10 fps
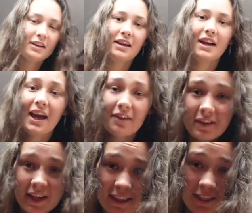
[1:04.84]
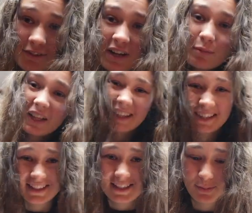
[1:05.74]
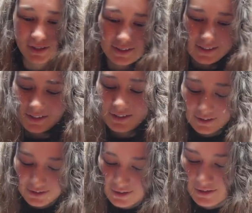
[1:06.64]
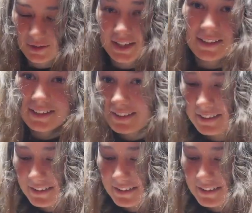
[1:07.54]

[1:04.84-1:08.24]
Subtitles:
I have like 3 blankets because it's so cold here.